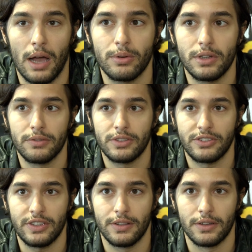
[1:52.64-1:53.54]
I would love to
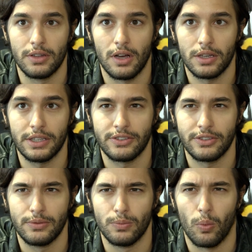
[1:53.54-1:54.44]
see The
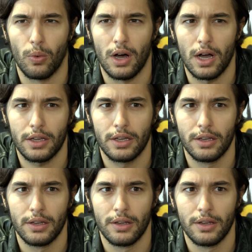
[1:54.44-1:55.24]
Longest Walk